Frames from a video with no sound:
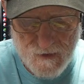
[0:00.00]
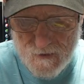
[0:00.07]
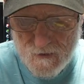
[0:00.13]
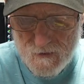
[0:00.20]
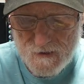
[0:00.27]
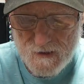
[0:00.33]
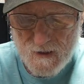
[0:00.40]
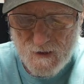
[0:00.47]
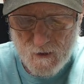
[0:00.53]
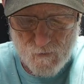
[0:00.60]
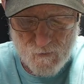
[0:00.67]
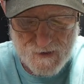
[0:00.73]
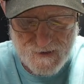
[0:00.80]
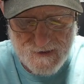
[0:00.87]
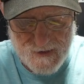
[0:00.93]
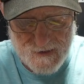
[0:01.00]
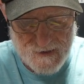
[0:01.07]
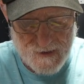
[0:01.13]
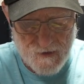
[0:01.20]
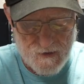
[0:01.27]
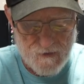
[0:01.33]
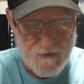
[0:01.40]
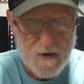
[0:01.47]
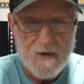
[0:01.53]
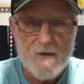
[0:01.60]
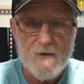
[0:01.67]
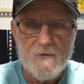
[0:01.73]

you see a little recessed area right here